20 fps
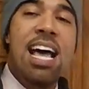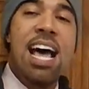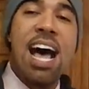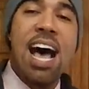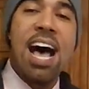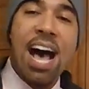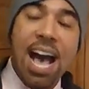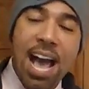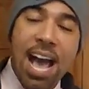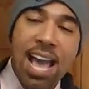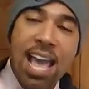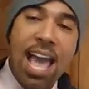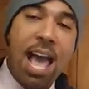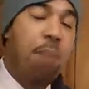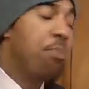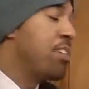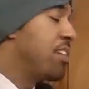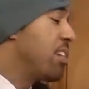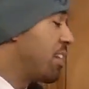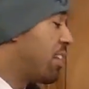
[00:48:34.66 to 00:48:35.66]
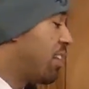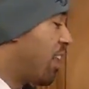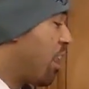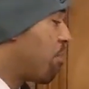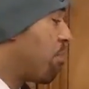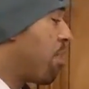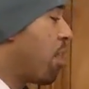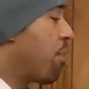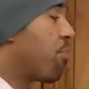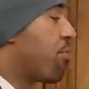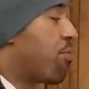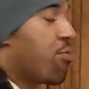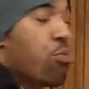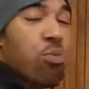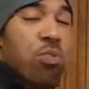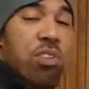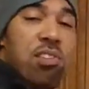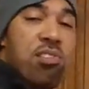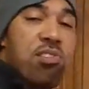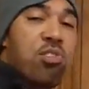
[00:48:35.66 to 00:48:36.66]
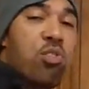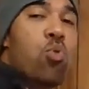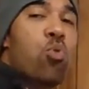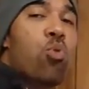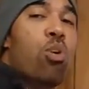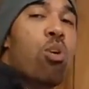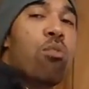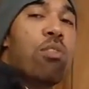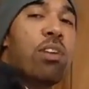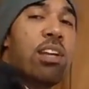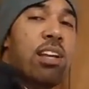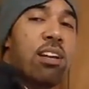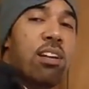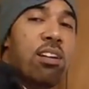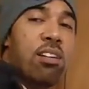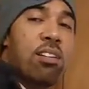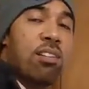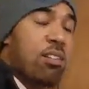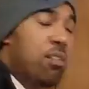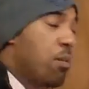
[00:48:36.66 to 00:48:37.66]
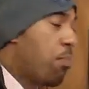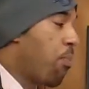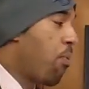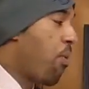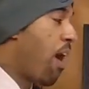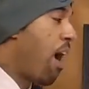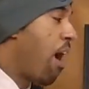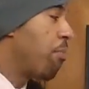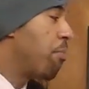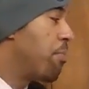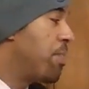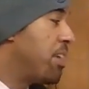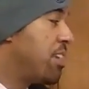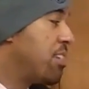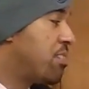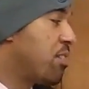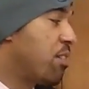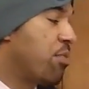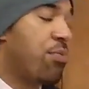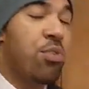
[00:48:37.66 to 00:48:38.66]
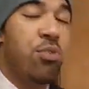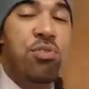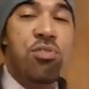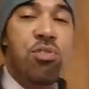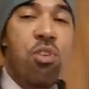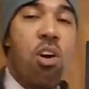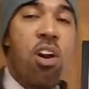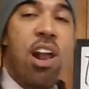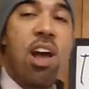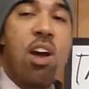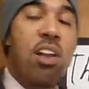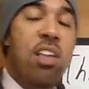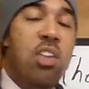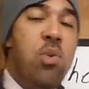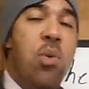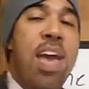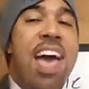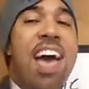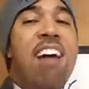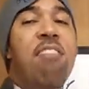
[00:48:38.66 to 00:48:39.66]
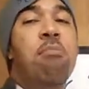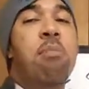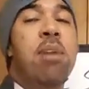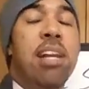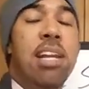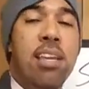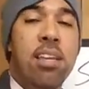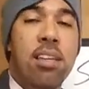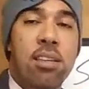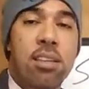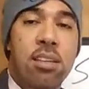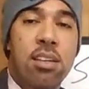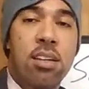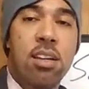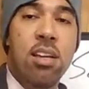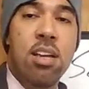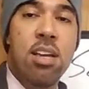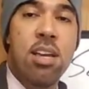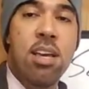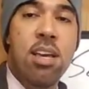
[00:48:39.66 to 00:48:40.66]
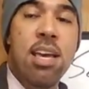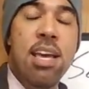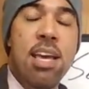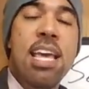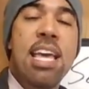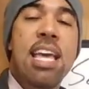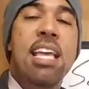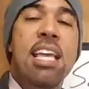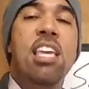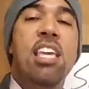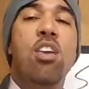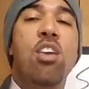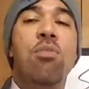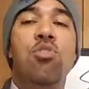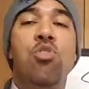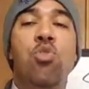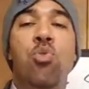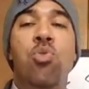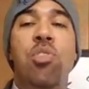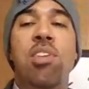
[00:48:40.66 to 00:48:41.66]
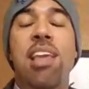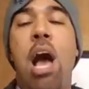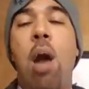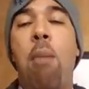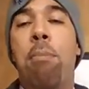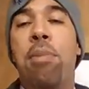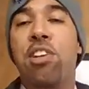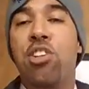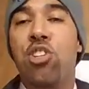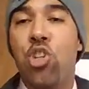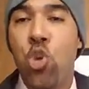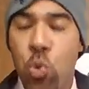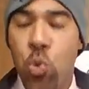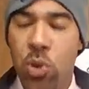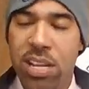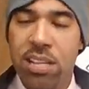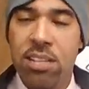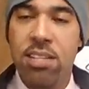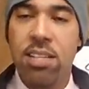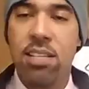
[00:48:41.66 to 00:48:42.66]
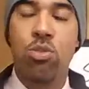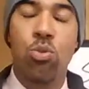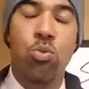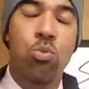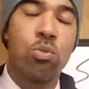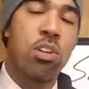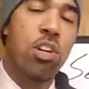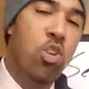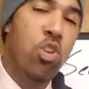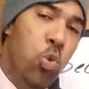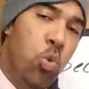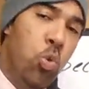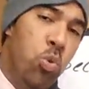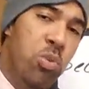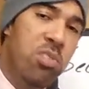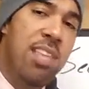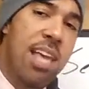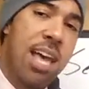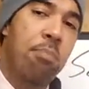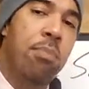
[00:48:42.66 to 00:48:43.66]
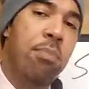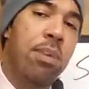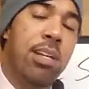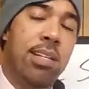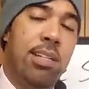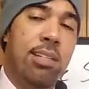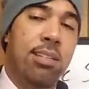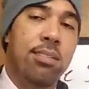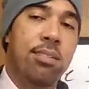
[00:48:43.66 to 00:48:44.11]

I happen to come up through this school over here. The problem is if you start out and you have money, it gives you the opportunity to lose that money.